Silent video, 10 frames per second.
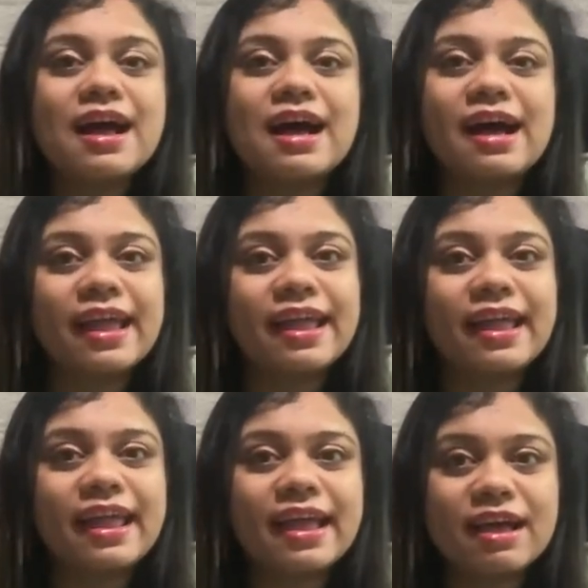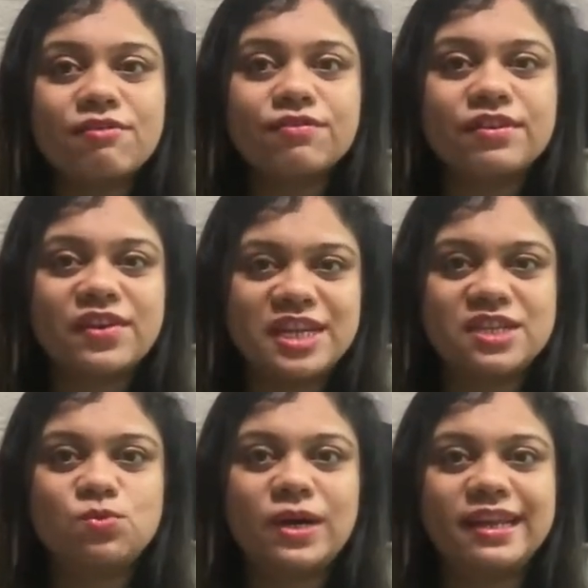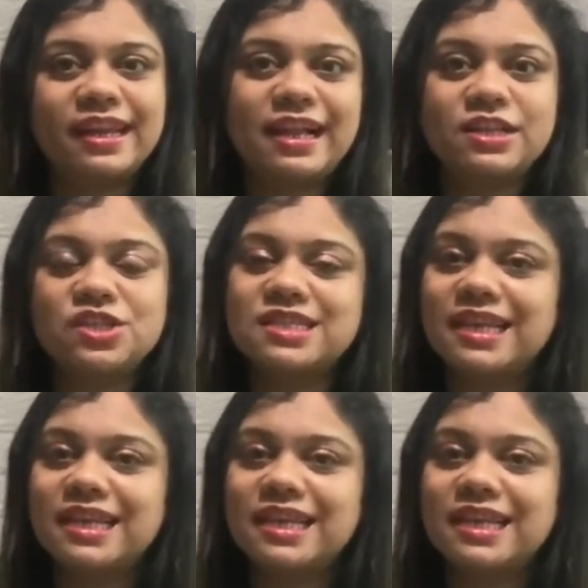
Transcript: I have created one and I'll just